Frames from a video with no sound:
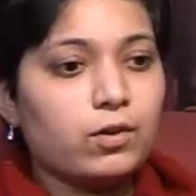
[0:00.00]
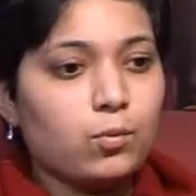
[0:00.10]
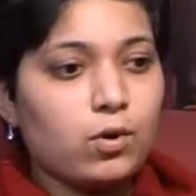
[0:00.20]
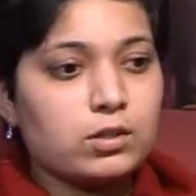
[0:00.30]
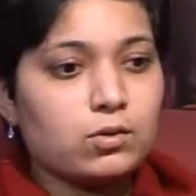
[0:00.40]
if it
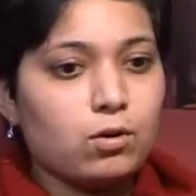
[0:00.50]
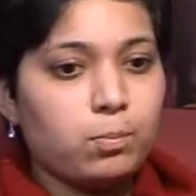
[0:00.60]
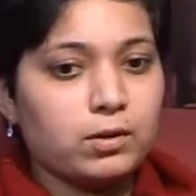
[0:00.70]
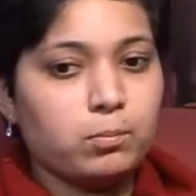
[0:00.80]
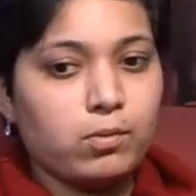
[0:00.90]
was
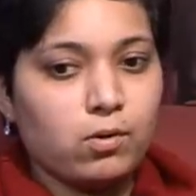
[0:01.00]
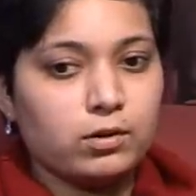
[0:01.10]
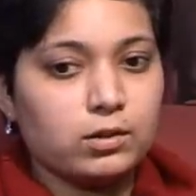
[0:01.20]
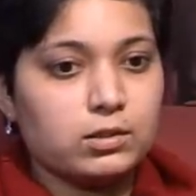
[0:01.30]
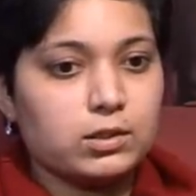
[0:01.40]
open
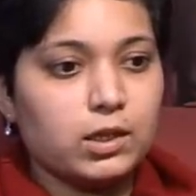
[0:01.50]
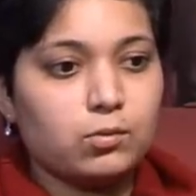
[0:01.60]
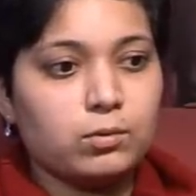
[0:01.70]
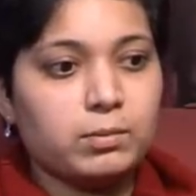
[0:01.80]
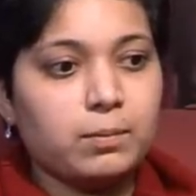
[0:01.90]
borders, it
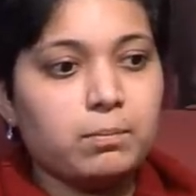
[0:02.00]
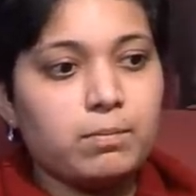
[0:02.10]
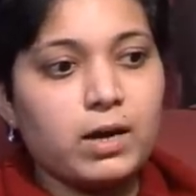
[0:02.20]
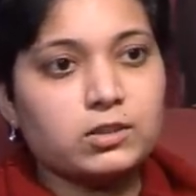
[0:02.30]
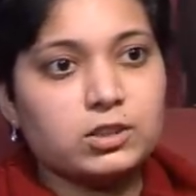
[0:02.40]
would be
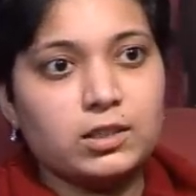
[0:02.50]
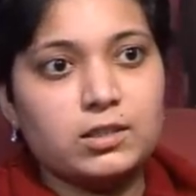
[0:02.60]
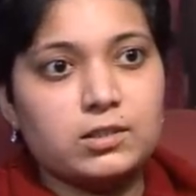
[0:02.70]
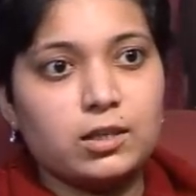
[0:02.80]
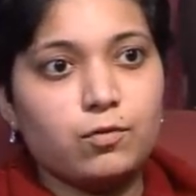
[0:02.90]
much
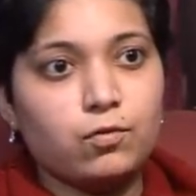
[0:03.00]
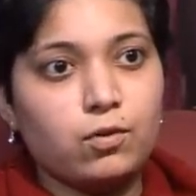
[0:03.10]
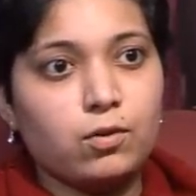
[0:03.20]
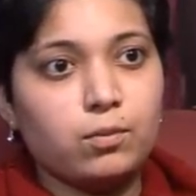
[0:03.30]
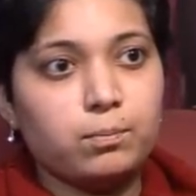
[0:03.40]
easier
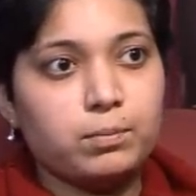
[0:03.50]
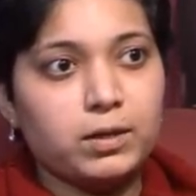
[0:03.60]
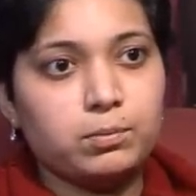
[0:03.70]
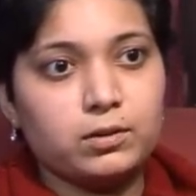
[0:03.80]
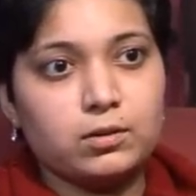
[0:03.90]
for
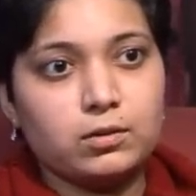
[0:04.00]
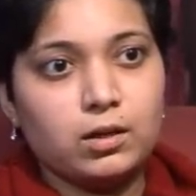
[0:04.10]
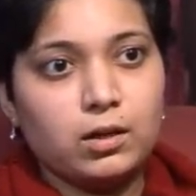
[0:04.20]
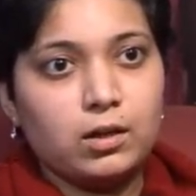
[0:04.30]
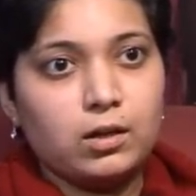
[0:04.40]
people
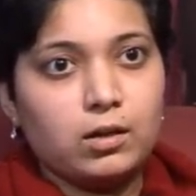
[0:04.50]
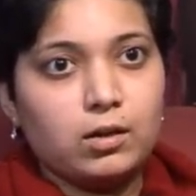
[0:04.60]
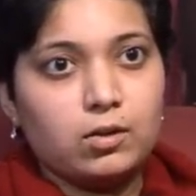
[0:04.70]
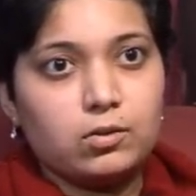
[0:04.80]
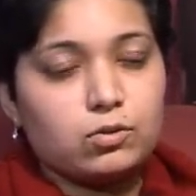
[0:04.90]

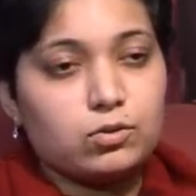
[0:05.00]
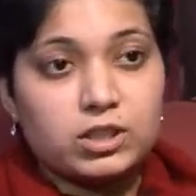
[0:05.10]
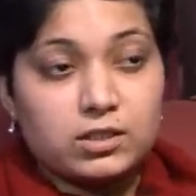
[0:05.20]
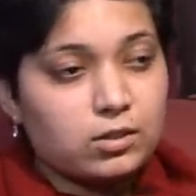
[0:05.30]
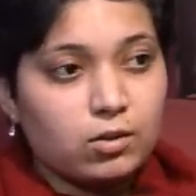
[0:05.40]
to
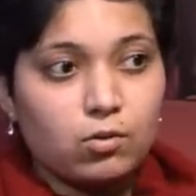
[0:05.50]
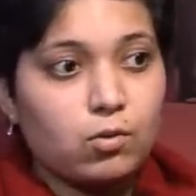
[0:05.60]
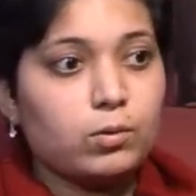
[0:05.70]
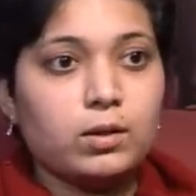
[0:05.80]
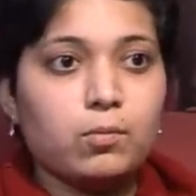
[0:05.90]
just
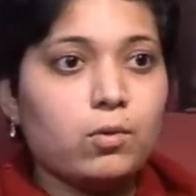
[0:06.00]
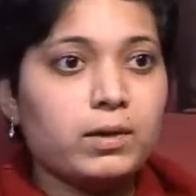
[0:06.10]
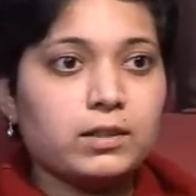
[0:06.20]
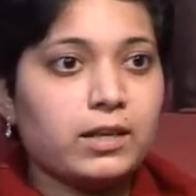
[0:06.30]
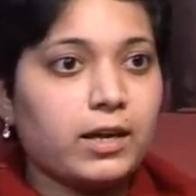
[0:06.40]
go the
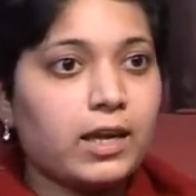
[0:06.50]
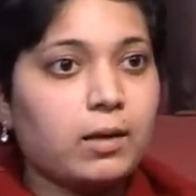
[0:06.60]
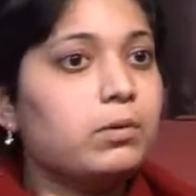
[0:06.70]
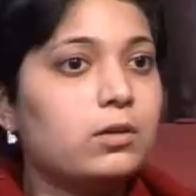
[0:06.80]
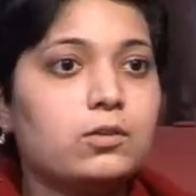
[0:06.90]
moment they are
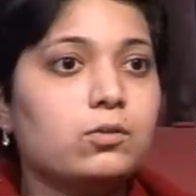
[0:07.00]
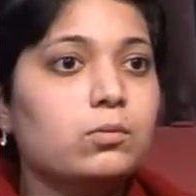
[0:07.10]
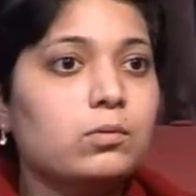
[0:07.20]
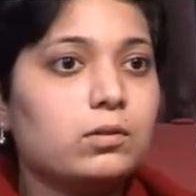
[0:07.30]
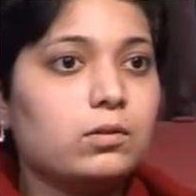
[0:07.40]
able
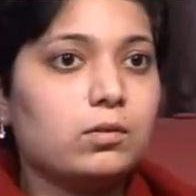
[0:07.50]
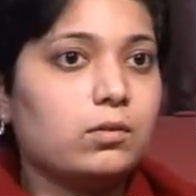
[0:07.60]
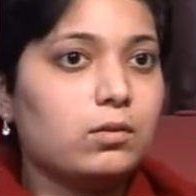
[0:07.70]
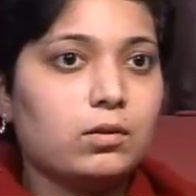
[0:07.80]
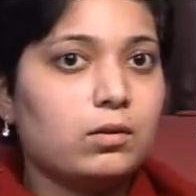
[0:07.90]
to
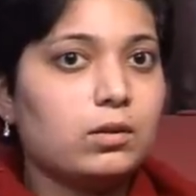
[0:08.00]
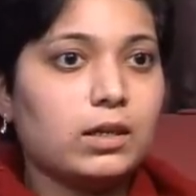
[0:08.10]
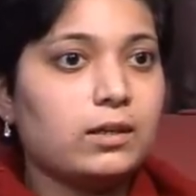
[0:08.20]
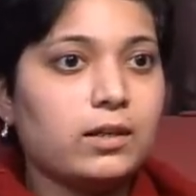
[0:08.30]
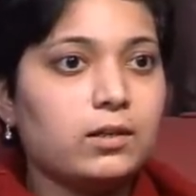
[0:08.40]

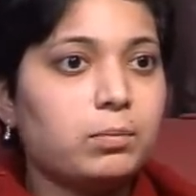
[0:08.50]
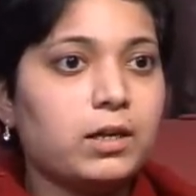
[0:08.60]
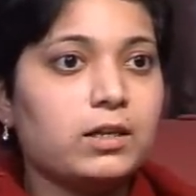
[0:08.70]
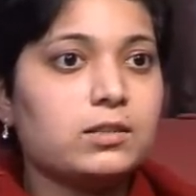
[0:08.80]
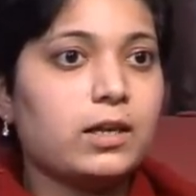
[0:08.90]
another
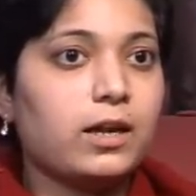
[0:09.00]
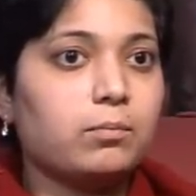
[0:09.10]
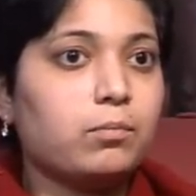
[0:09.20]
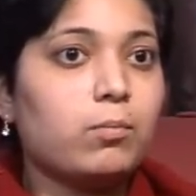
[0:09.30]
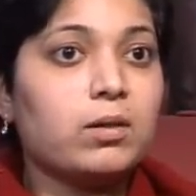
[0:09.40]
place
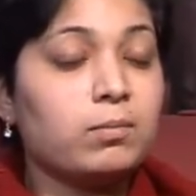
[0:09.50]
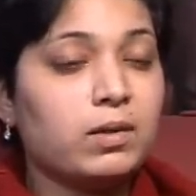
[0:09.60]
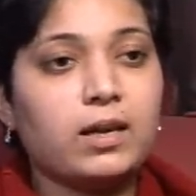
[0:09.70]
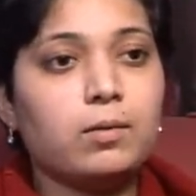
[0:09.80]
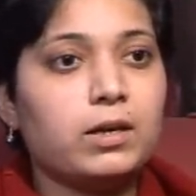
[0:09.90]
and probably
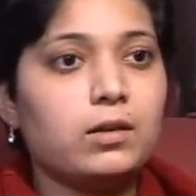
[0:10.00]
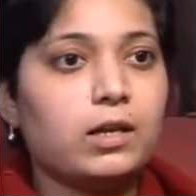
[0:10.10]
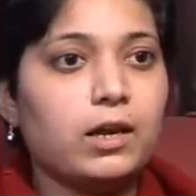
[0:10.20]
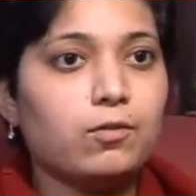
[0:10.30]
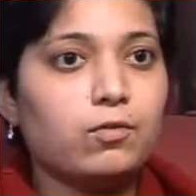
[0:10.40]
get a better
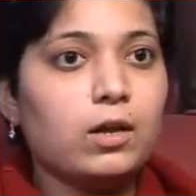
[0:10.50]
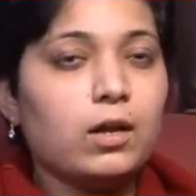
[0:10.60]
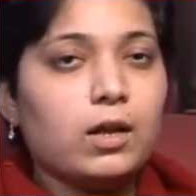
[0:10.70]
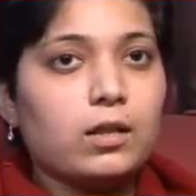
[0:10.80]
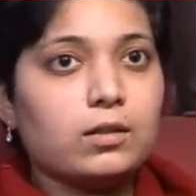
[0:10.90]
life.
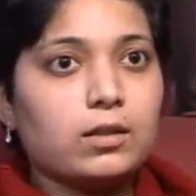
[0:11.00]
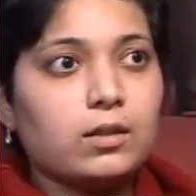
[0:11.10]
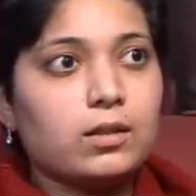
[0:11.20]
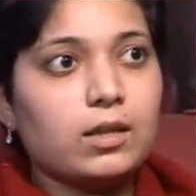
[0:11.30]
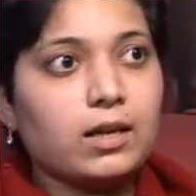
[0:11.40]
The
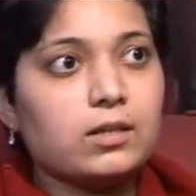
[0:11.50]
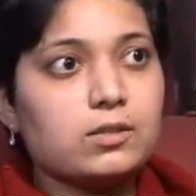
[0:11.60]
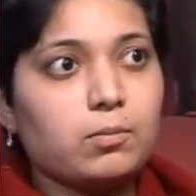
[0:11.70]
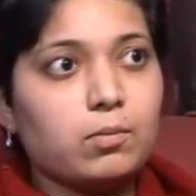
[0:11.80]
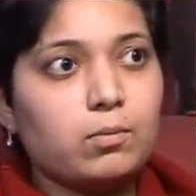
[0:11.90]
thing
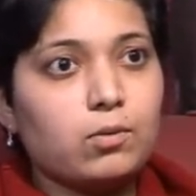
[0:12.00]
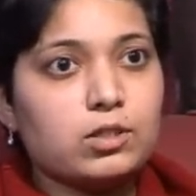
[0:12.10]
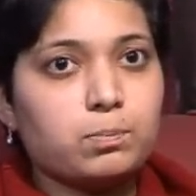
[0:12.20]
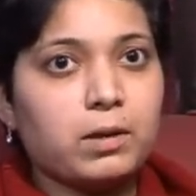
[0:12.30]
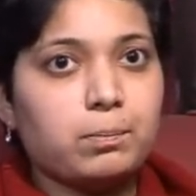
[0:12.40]
is,
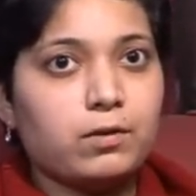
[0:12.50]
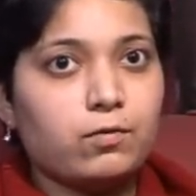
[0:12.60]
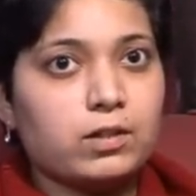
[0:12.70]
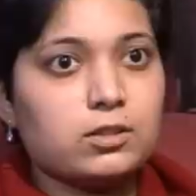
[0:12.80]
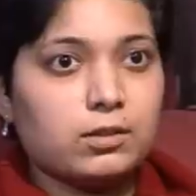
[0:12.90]
most people
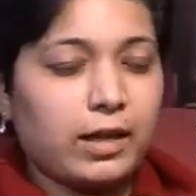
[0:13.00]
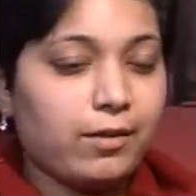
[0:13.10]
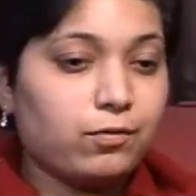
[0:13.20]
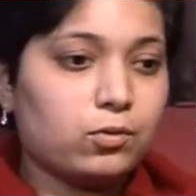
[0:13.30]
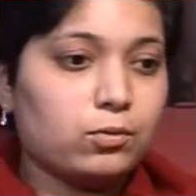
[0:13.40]
first
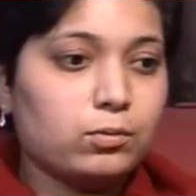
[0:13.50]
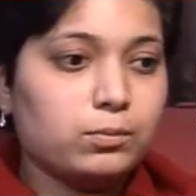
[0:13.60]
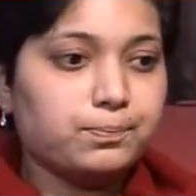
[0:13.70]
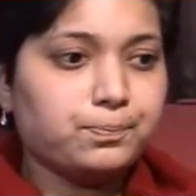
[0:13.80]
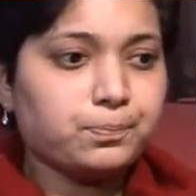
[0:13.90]
have
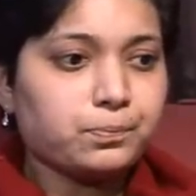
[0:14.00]
to